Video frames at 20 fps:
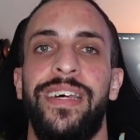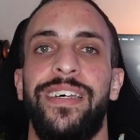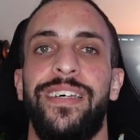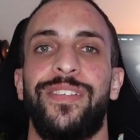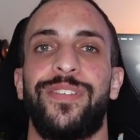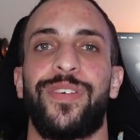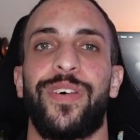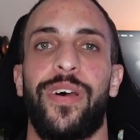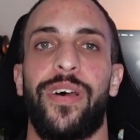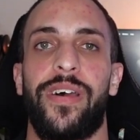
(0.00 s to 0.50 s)

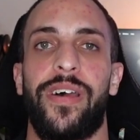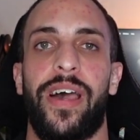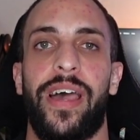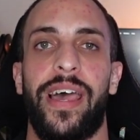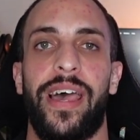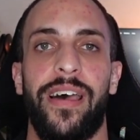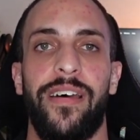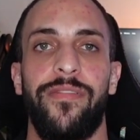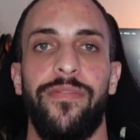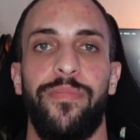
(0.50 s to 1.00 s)
So I
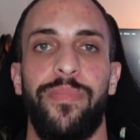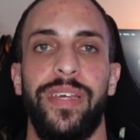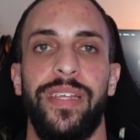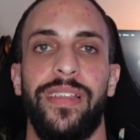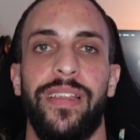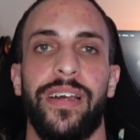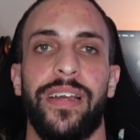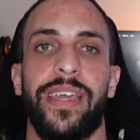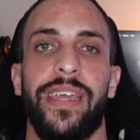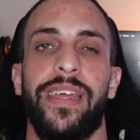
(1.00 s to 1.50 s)
have been
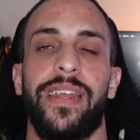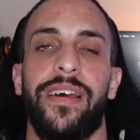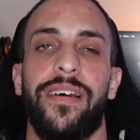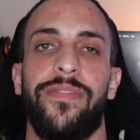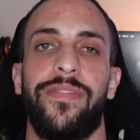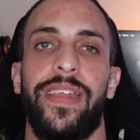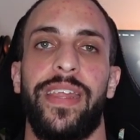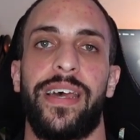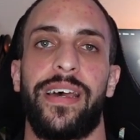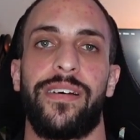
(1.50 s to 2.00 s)
lucky
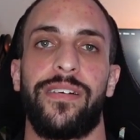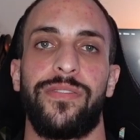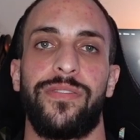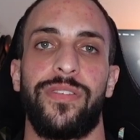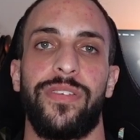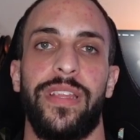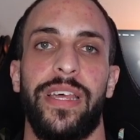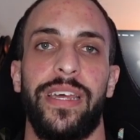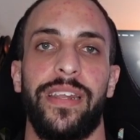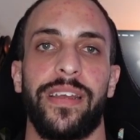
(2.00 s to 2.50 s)
enough now
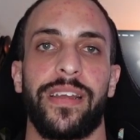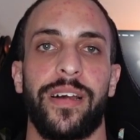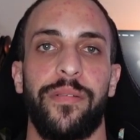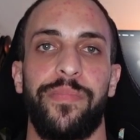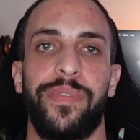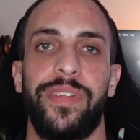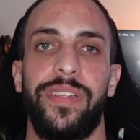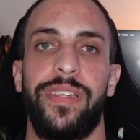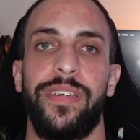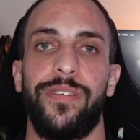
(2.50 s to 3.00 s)
to land a
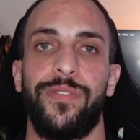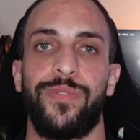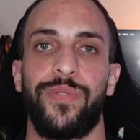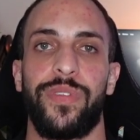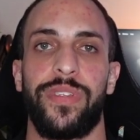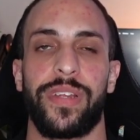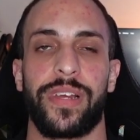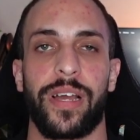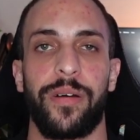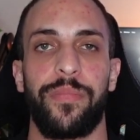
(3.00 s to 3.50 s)
couple of deals
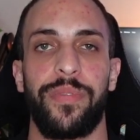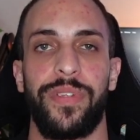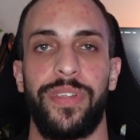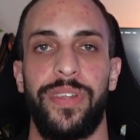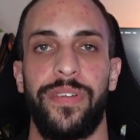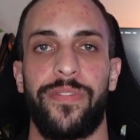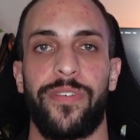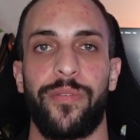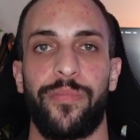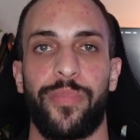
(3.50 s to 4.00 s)
with a couple of
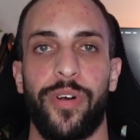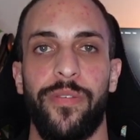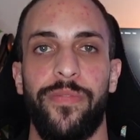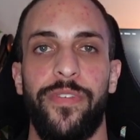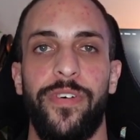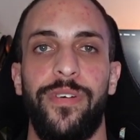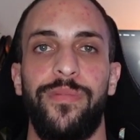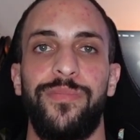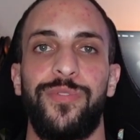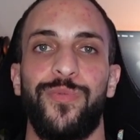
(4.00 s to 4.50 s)
different prop
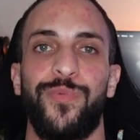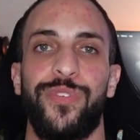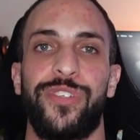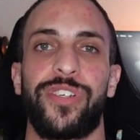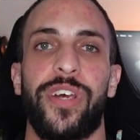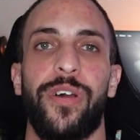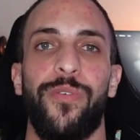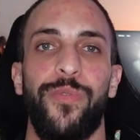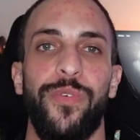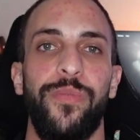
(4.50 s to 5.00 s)
firms, which
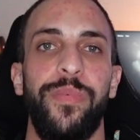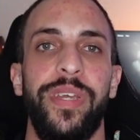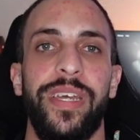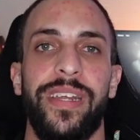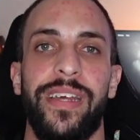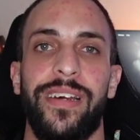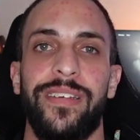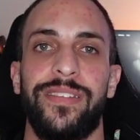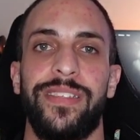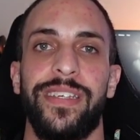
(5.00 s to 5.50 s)
I will be
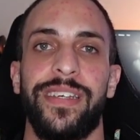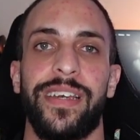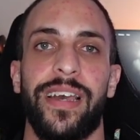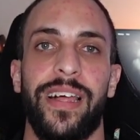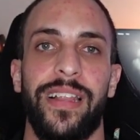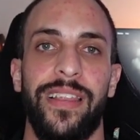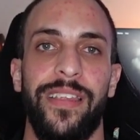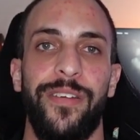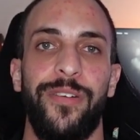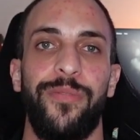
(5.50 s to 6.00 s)
announcing
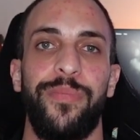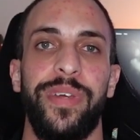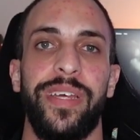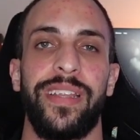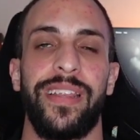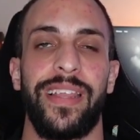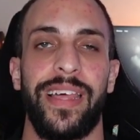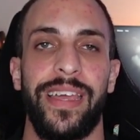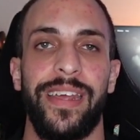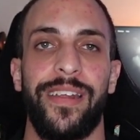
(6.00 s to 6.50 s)
a little
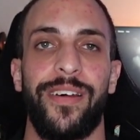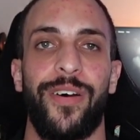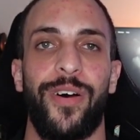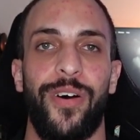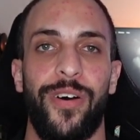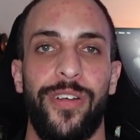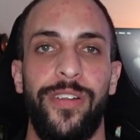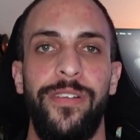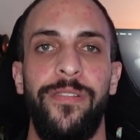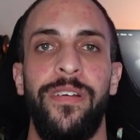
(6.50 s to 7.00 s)
bit later
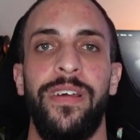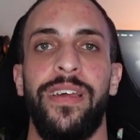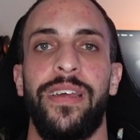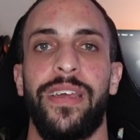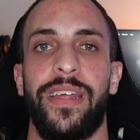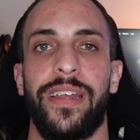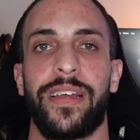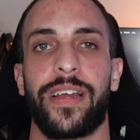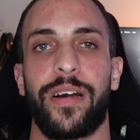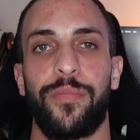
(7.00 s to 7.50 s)
on
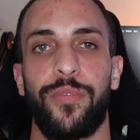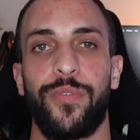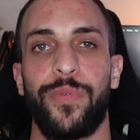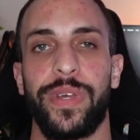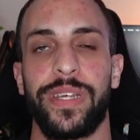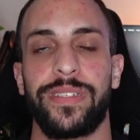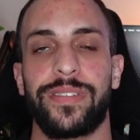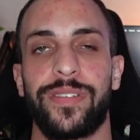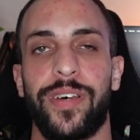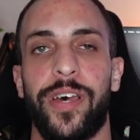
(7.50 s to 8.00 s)
in a couple of
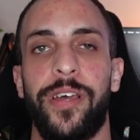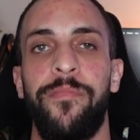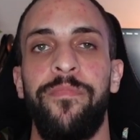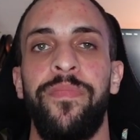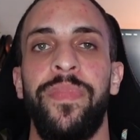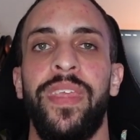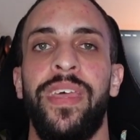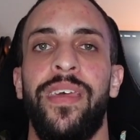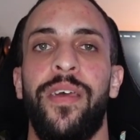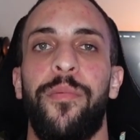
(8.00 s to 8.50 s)
weeks' time.
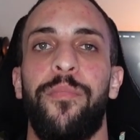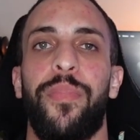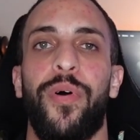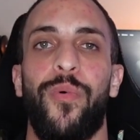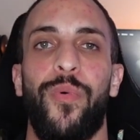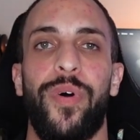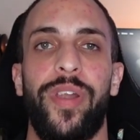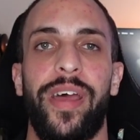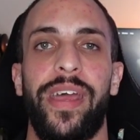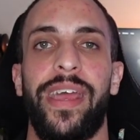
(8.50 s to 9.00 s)
But
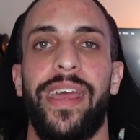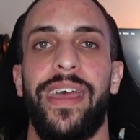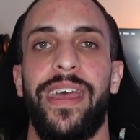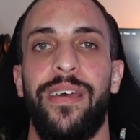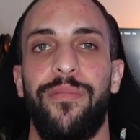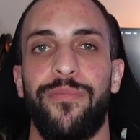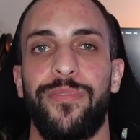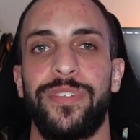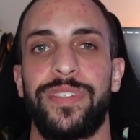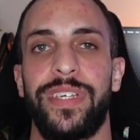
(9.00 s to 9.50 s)
what I
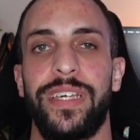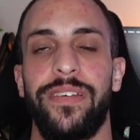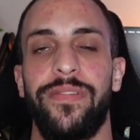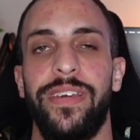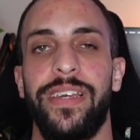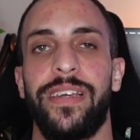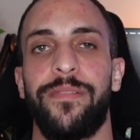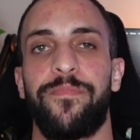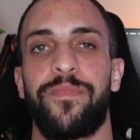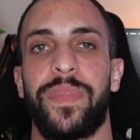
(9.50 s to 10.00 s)
am
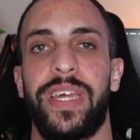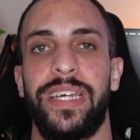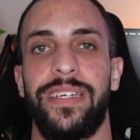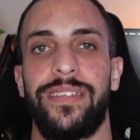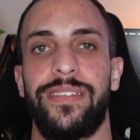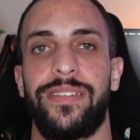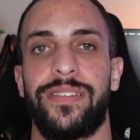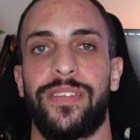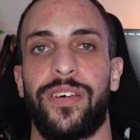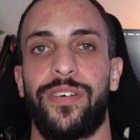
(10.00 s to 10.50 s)
receiving
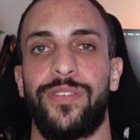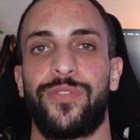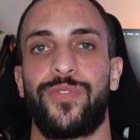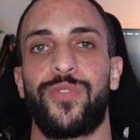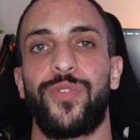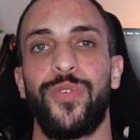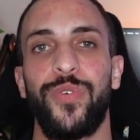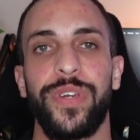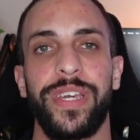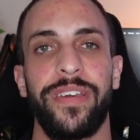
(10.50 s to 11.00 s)
is
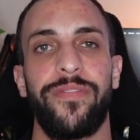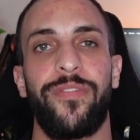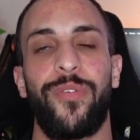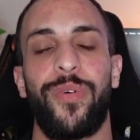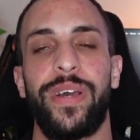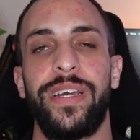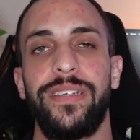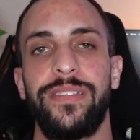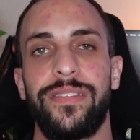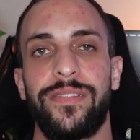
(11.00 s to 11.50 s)
2
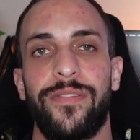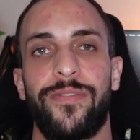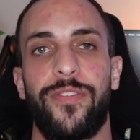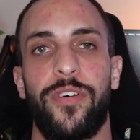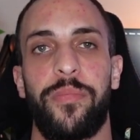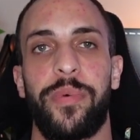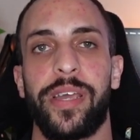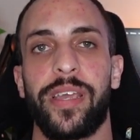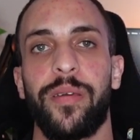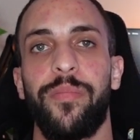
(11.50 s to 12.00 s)
giveaways
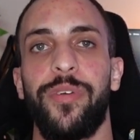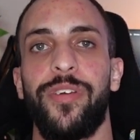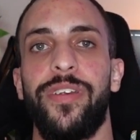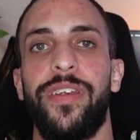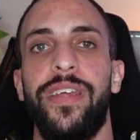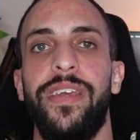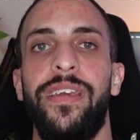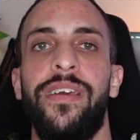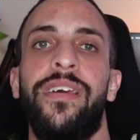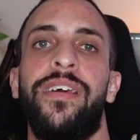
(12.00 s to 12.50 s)
for my
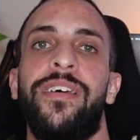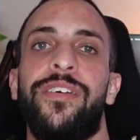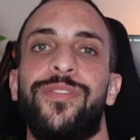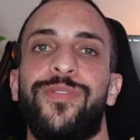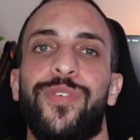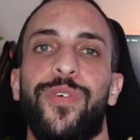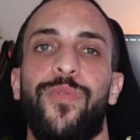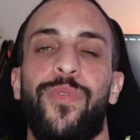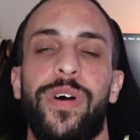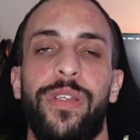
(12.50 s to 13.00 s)
community.
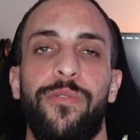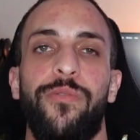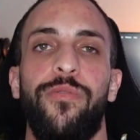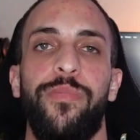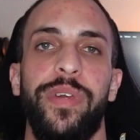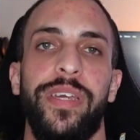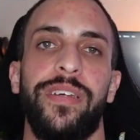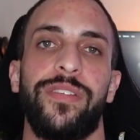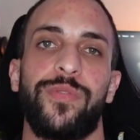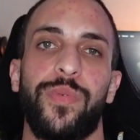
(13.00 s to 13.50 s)
So one will
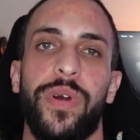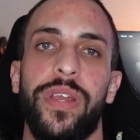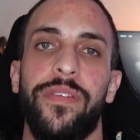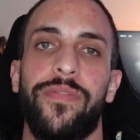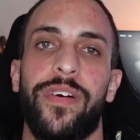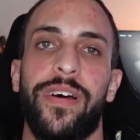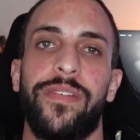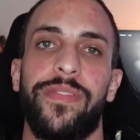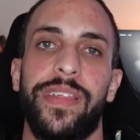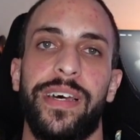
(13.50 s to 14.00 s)
be a
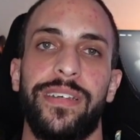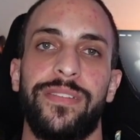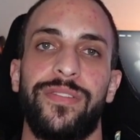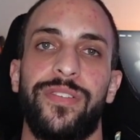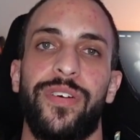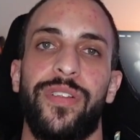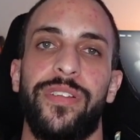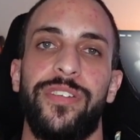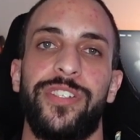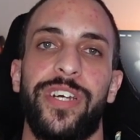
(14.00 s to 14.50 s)

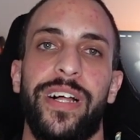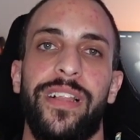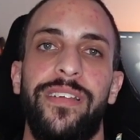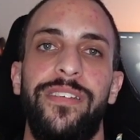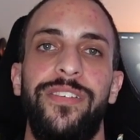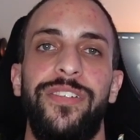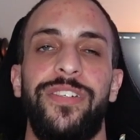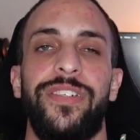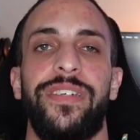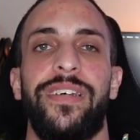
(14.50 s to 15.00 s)
$25,000
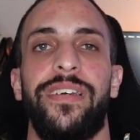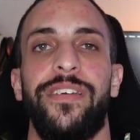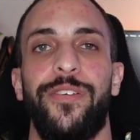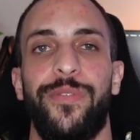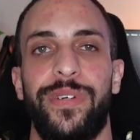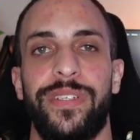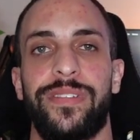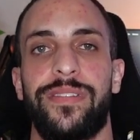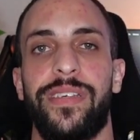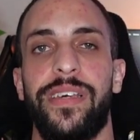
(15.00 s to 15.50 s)
challenge
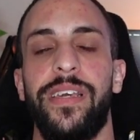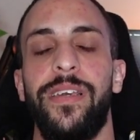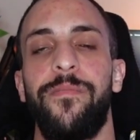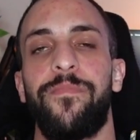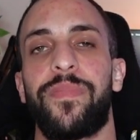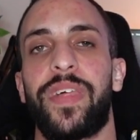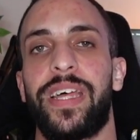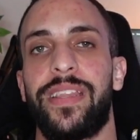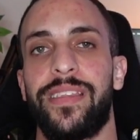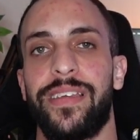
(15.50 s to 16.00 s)

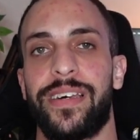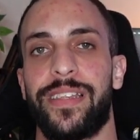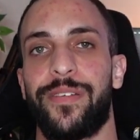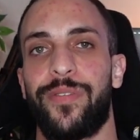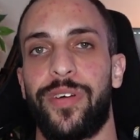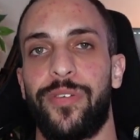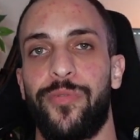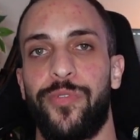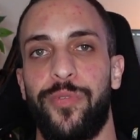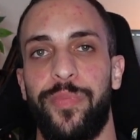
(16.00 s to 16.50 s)
USD, and the other
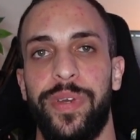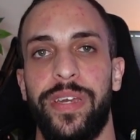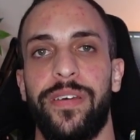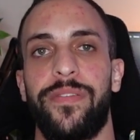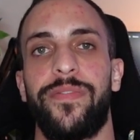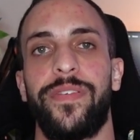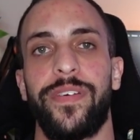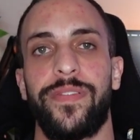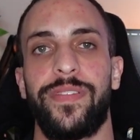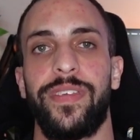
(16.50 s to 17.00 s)
one will be a
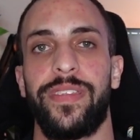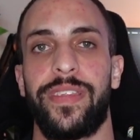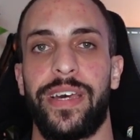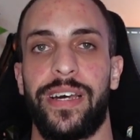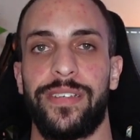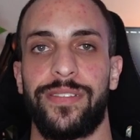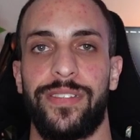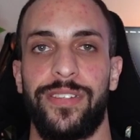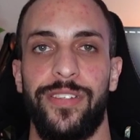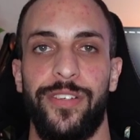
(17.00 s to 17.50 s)
$50,000
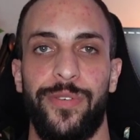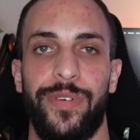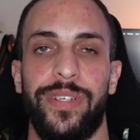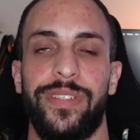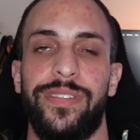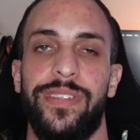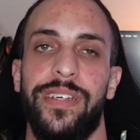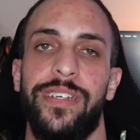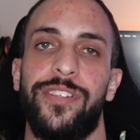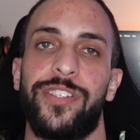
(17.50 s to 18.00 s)

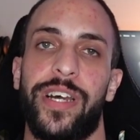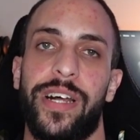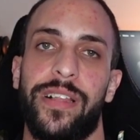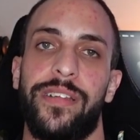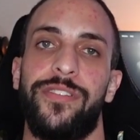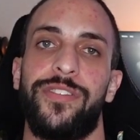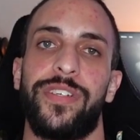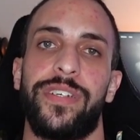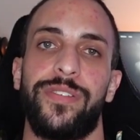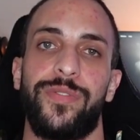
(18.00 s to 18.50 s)
USD
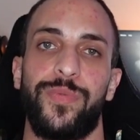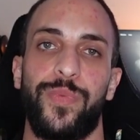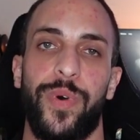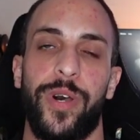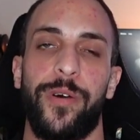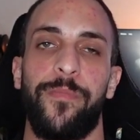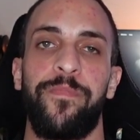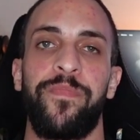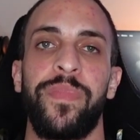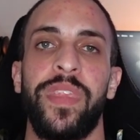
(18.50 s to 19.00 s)
challenge as
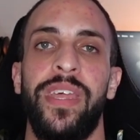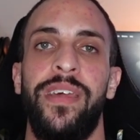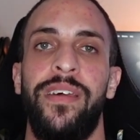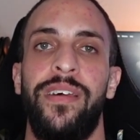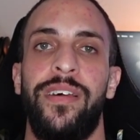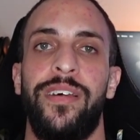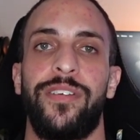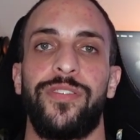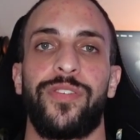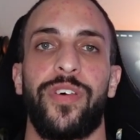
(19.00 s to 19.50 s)
well.
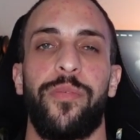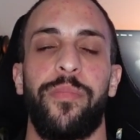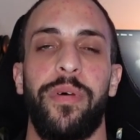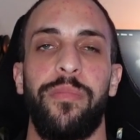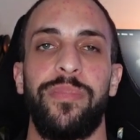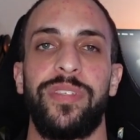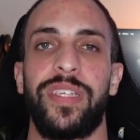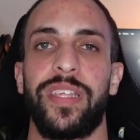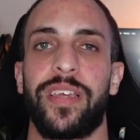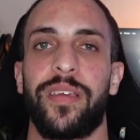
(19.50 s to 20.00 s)
So
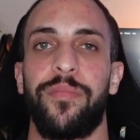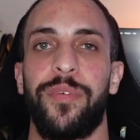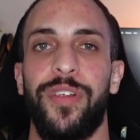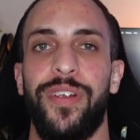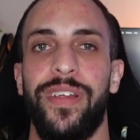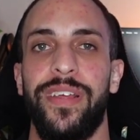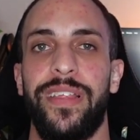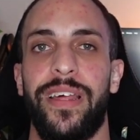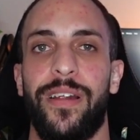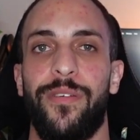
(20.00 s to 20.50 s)
members of the
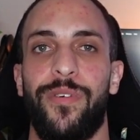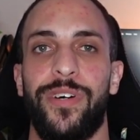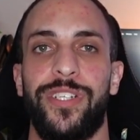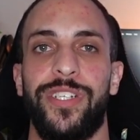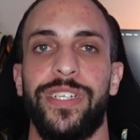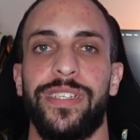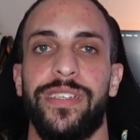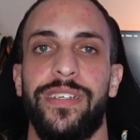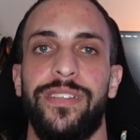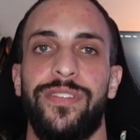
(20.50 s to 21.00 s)
community that are
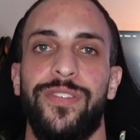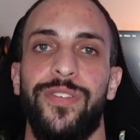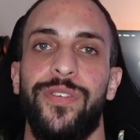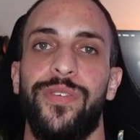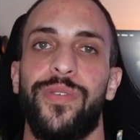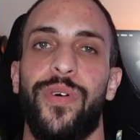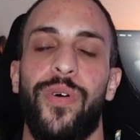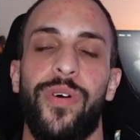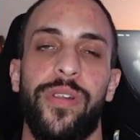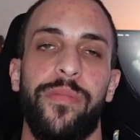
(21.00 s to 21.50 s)
watching this,
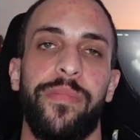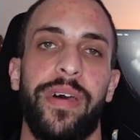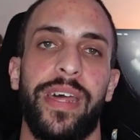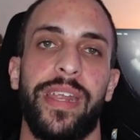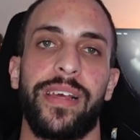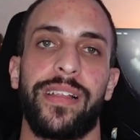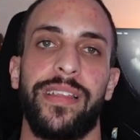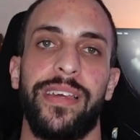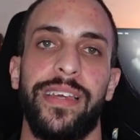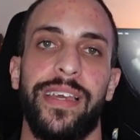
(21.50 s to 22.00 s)
you
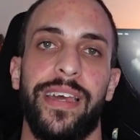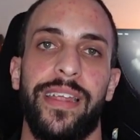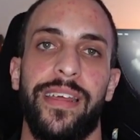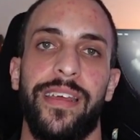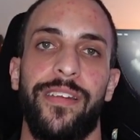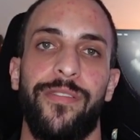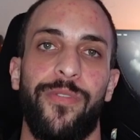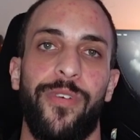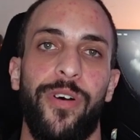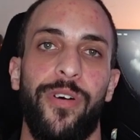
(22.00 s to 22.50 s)
automatically get
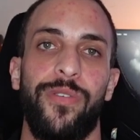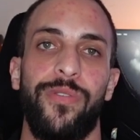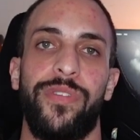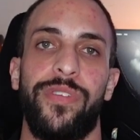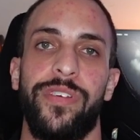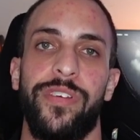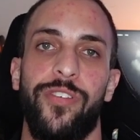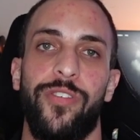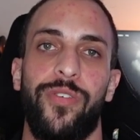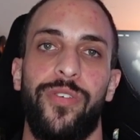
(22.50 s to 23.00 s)

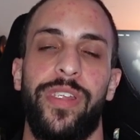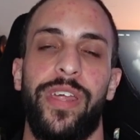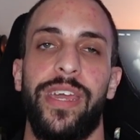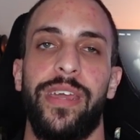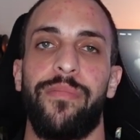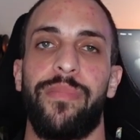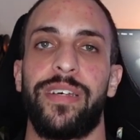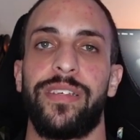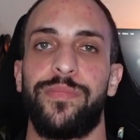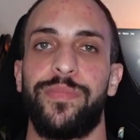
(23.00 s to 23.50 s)
enrolled. Your
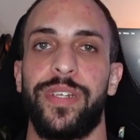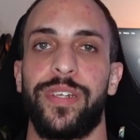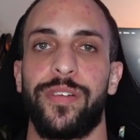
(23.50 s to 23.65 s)
name has